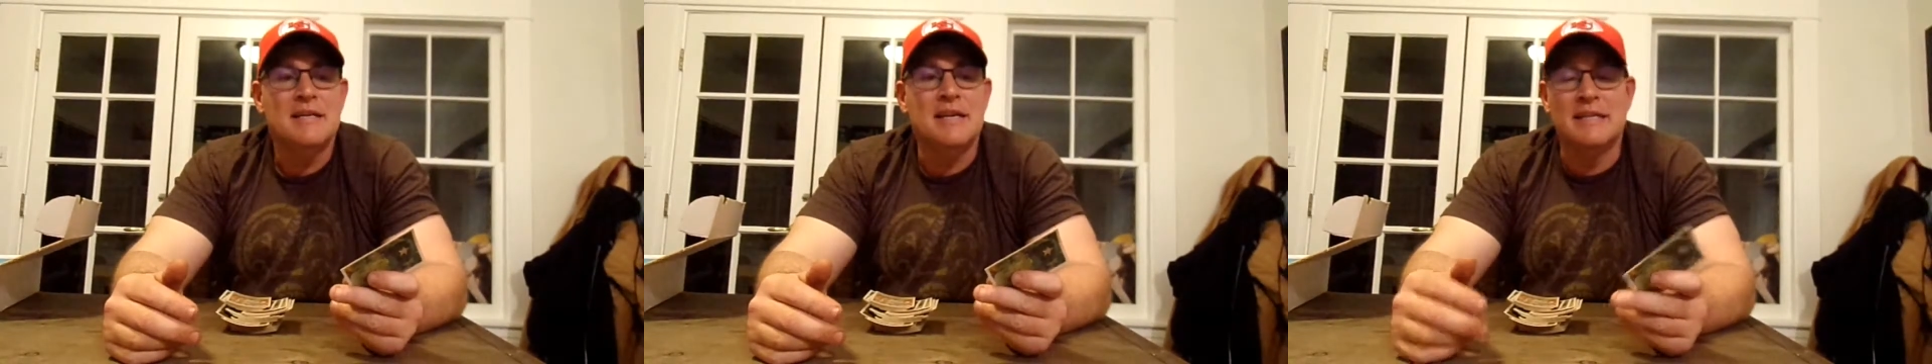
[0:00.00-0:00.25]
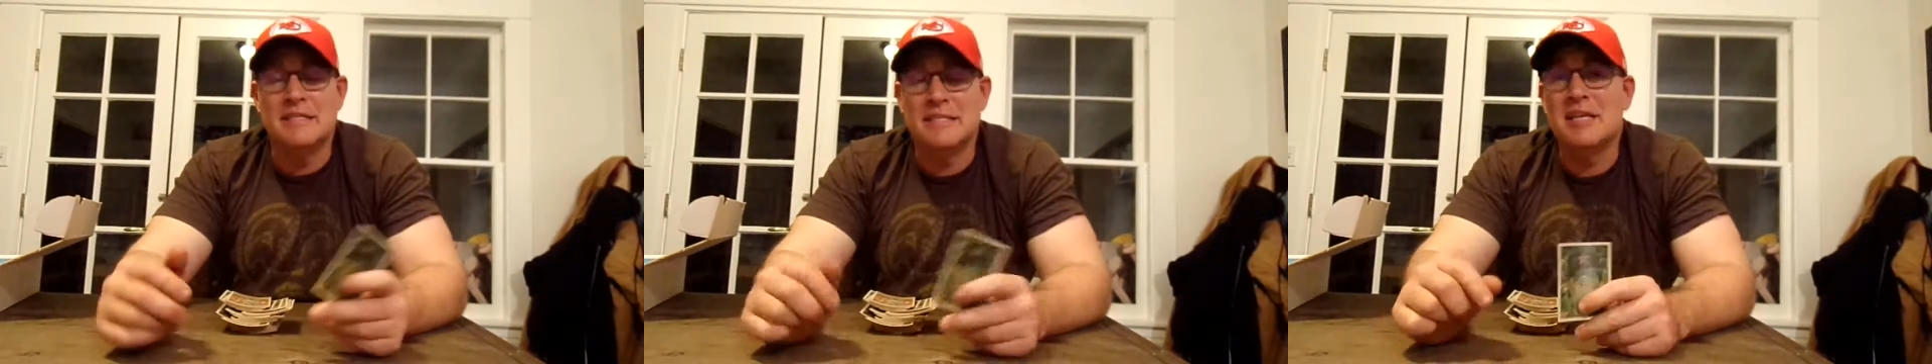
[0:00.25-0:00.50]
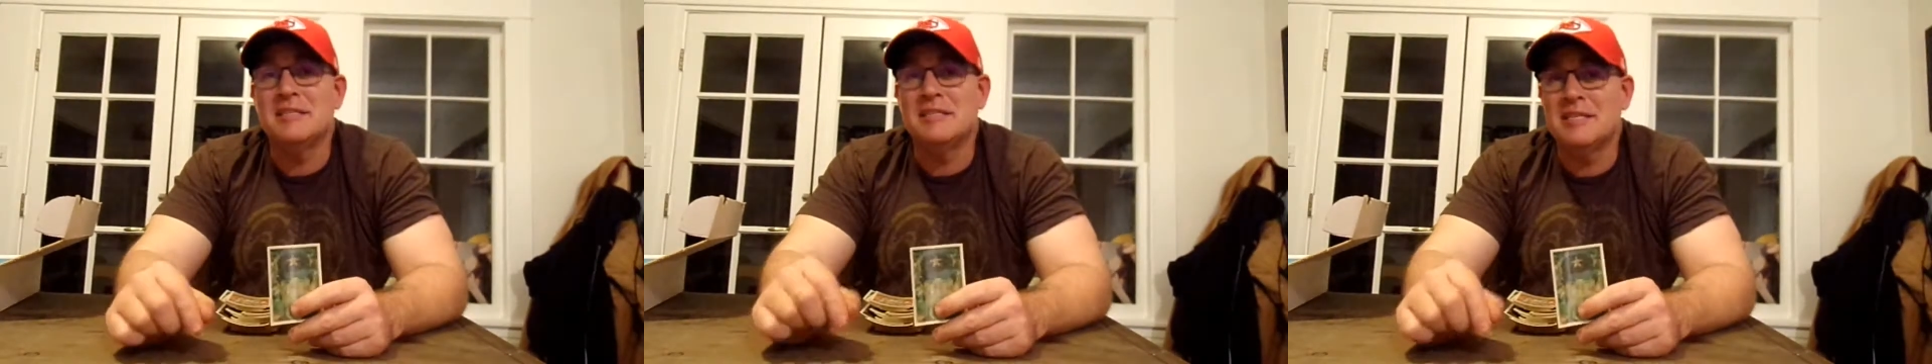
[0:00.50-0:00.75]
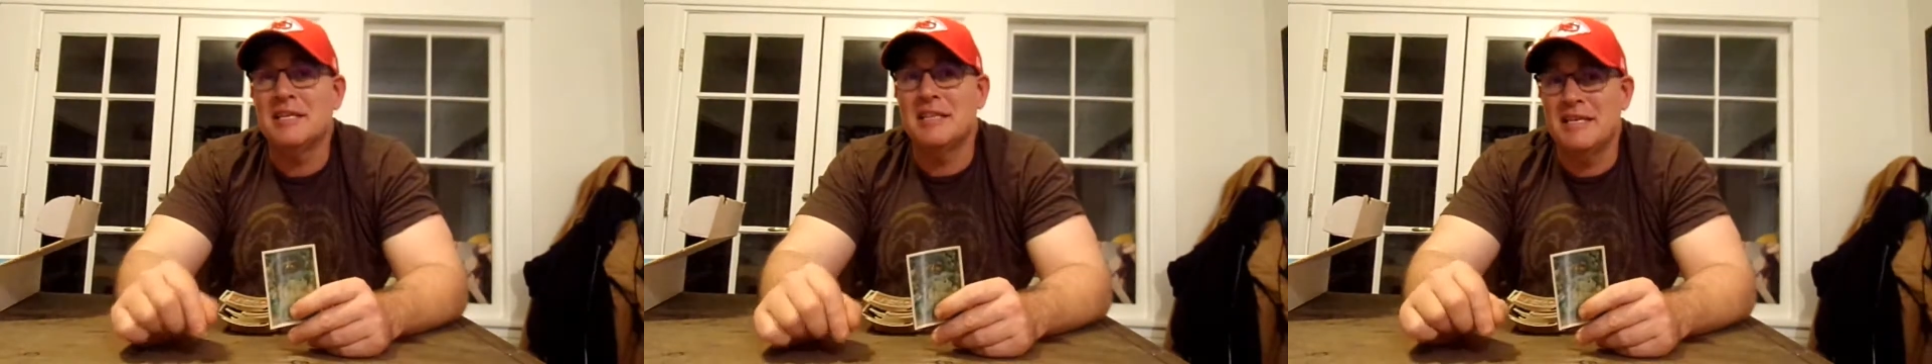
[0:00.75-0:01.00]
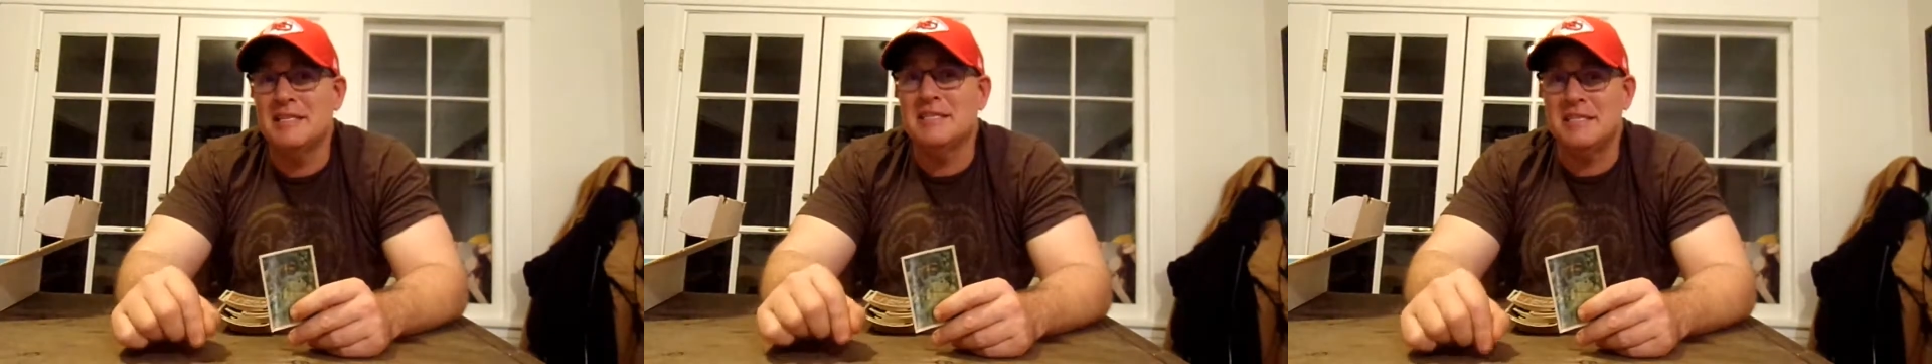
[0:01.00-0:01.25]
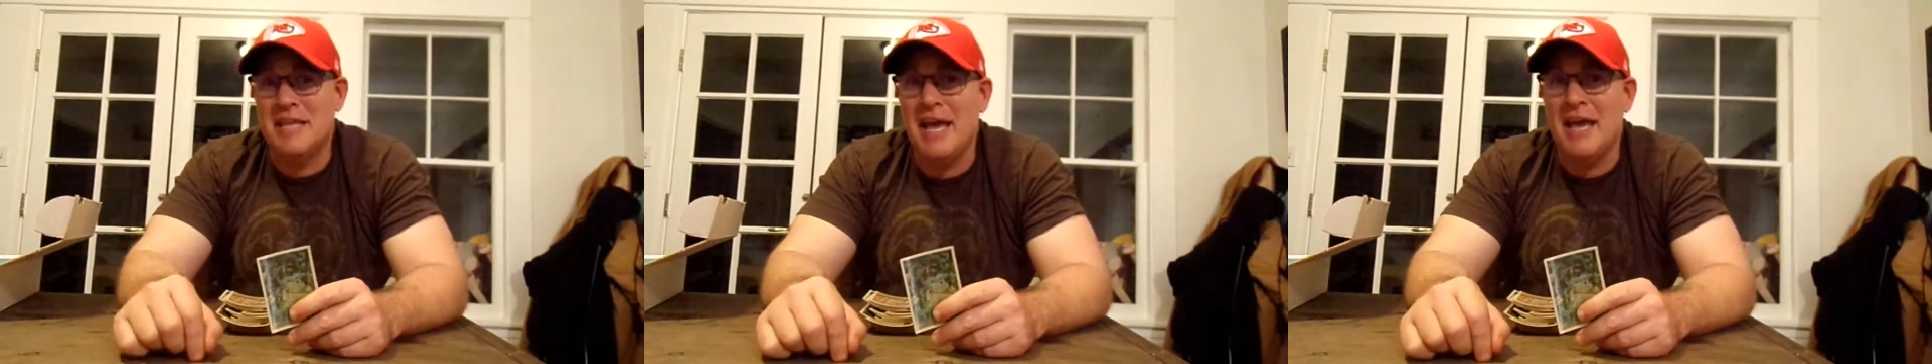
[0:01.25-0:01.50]
insists to this
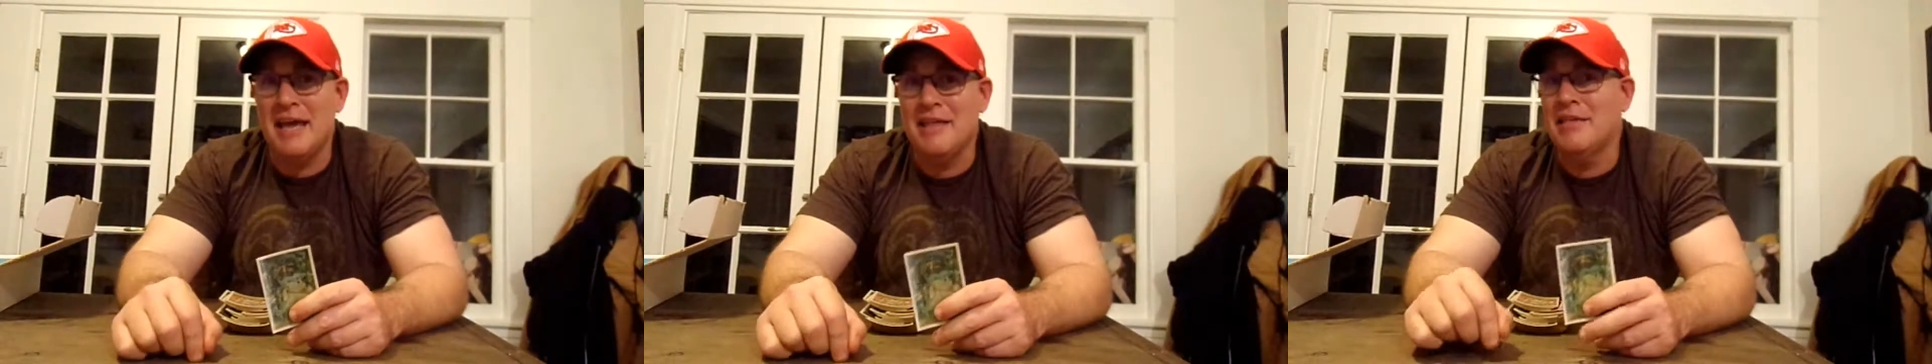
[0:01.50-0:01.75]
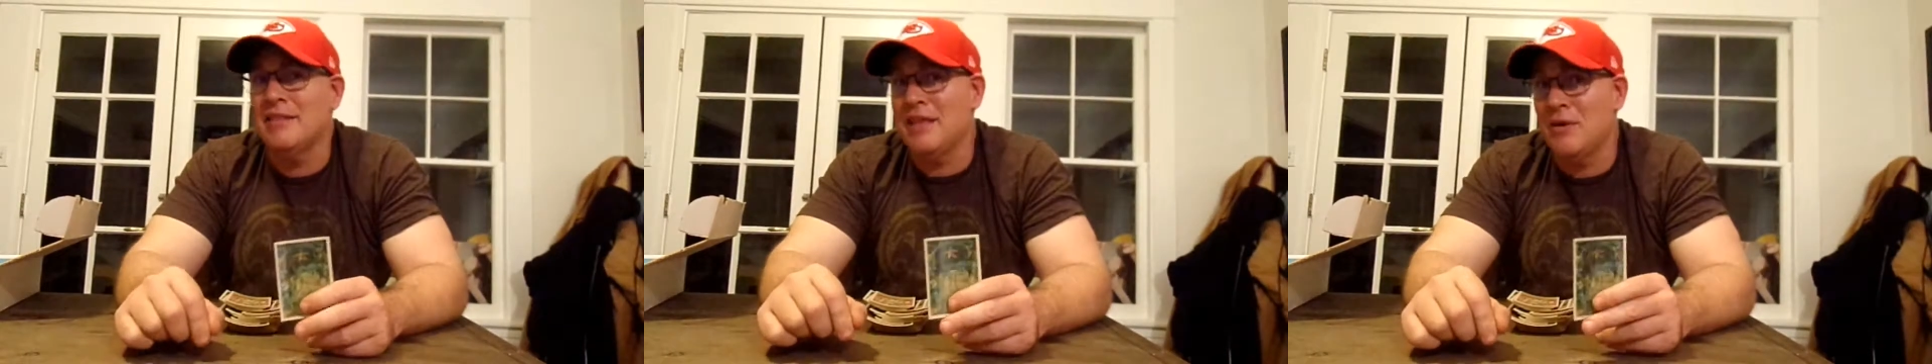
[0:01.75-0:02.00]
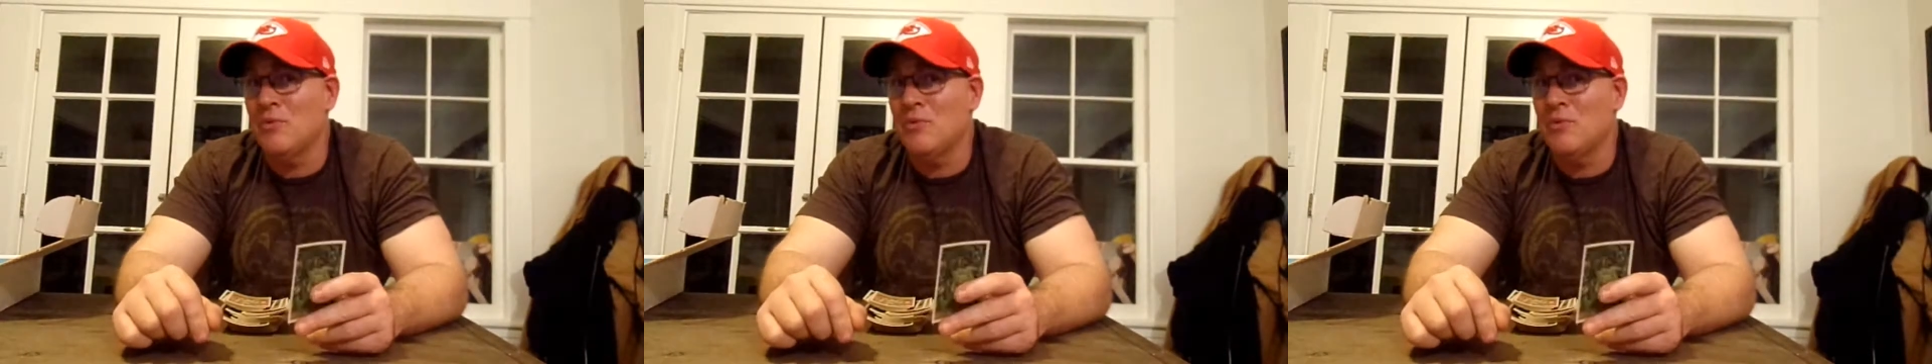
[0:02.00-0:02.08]
day that they